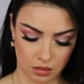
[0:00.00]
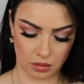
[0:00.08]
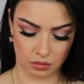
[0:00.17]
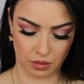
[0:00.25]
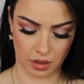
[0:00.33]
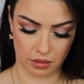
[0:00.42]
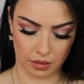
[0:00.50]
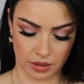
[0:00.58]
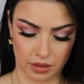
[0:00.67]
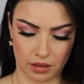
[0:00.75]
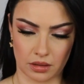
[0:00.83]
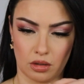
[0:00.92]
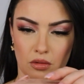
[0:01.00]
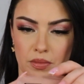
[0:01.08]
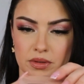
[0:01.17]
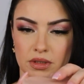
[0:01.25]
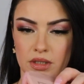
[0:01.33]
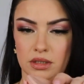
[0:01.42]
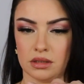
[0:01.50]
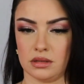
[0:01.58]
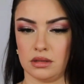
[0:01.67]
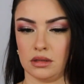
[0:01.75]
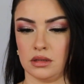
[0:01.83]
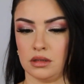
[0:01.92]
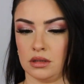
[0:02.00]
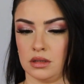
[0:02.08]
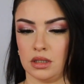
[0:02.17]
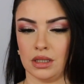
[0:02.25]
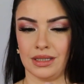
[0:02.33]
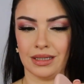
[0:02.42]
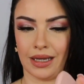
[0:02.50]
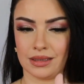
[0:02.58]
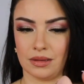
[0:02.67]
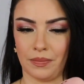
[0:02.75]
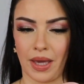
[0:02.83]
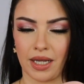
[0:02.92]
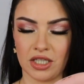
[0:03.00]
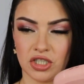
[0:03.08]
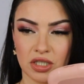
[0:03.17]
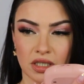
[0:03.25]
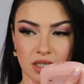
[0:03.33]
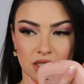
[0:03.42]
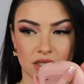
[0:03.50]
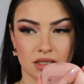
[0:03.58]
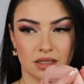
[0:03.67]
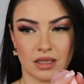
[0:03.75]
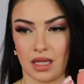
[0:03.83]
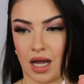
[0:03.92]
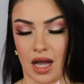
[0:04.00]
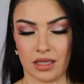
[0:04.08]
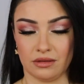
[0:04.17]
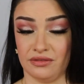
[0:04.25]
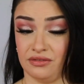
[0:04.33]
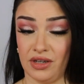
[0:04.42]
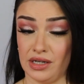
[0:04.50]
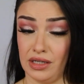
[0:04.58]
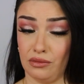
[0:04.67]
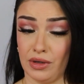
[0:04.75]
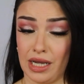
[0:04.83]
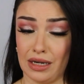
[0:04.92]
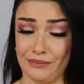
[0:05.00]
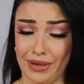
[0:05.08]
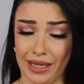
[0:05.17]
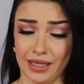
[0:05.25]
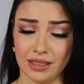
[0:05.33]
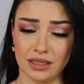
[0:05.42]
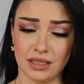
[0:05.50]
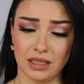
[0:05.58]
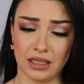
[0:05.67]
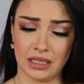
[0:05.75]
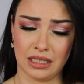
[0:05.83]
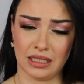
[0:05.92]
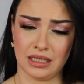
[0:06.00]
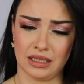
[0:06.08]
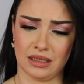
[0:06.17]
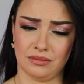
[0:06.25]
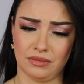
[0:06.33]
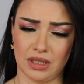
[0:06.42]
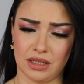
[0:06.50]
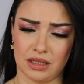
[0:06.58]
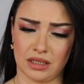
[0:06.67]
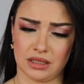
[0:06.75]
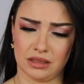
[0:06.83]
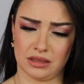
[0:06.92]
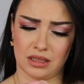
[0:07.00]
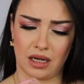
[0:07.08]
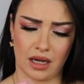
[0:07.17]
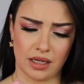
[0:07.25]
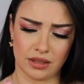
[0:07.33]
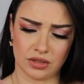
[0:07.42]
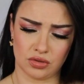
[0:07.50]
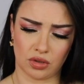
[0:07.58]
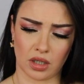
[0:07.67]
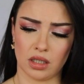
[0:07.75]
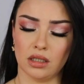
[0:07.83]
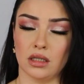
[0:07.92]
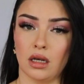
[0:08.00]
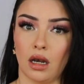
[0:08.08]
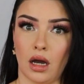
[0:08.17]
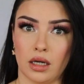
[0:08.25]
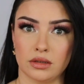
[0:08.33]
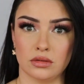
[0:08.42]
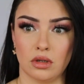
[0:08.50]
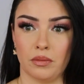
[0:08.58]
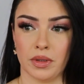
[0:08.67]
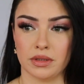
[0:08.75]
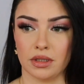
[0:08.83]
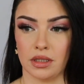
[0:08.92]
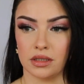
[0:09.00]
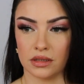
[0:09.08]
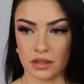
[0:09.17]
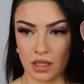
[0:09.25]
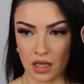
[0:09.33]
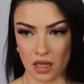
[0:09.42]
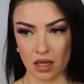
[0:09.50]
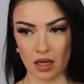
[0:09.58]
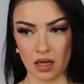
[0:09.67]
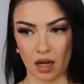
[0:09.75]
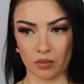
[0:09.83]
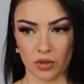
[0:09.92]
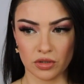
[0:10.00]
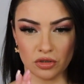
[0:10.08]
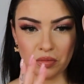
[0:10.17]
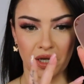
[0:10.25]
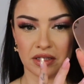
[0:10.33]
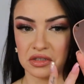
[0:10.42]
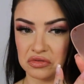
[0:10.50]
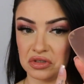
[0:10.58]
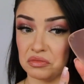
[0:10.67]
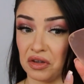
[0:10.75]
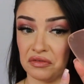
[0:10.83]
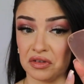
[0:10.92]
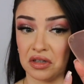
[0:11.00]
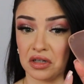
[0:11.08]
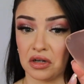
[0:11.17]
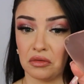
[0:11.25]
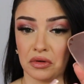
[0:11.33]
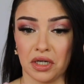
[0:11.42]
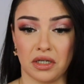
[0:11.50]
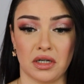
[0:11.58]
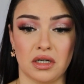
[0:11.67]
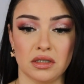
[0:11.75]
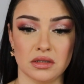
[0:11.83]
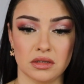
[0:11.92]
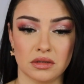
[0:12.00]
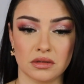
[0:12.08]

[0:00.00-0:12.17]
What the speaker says: Oh wow, I can open this. Like, the packaging is not very well made because I struggle a lot to open this. I'm going to apply this with my finger, why not?